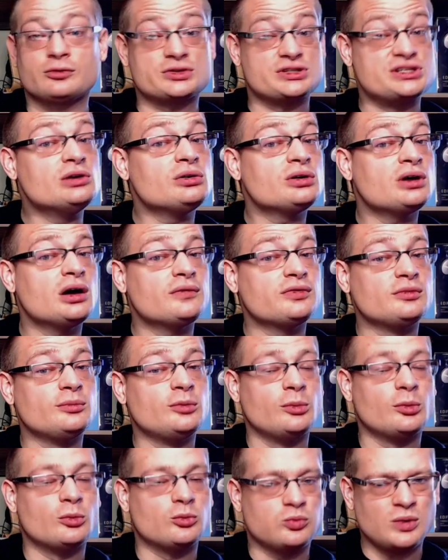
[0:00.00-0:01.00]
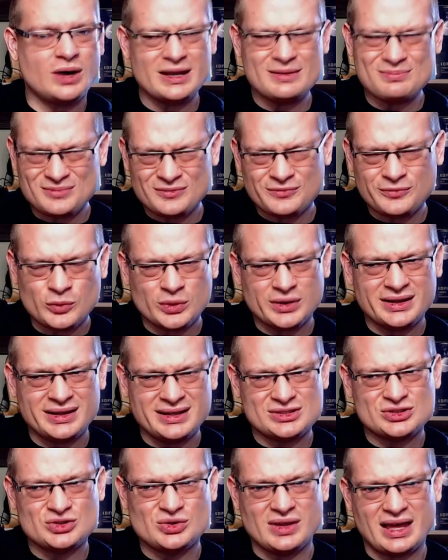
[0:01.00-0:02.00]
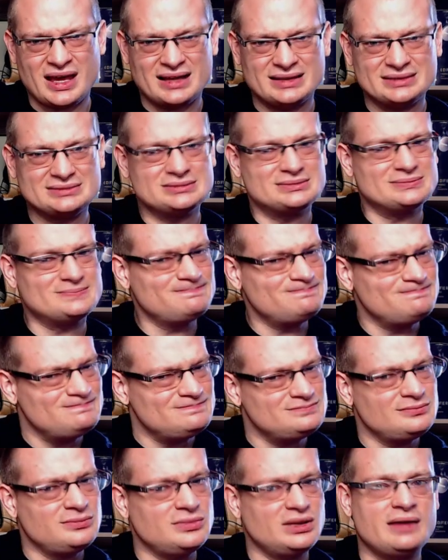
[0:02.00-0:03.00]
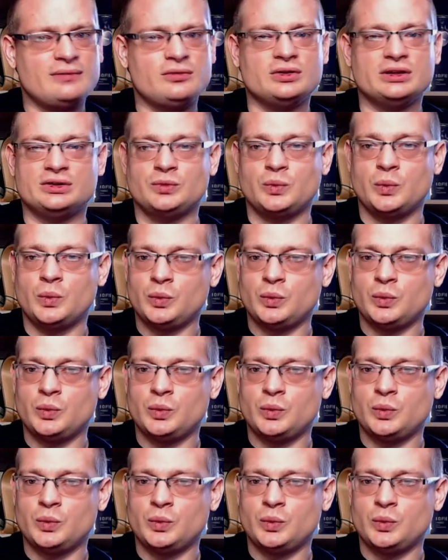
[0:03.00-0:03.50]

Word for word: it's still comfortable, but right before it gets to that level, it